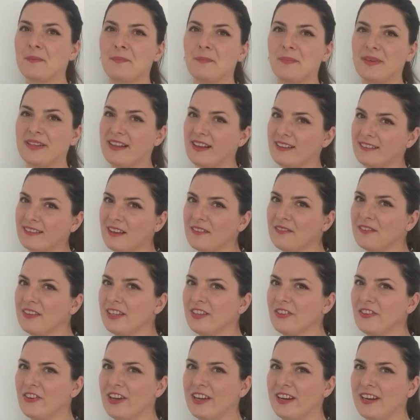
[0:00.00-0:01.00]
Pe data
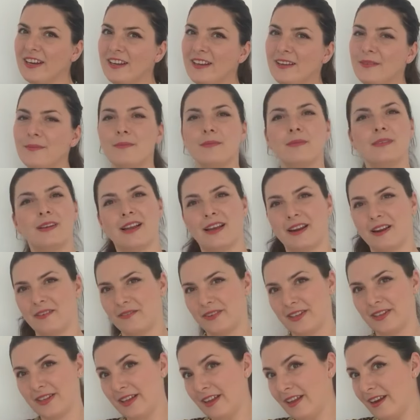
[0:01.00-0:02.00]
viitoare! La
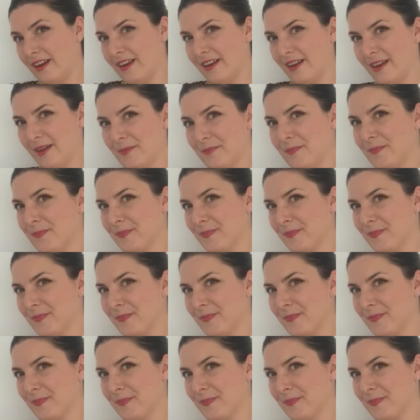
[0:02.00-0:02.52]
revedere!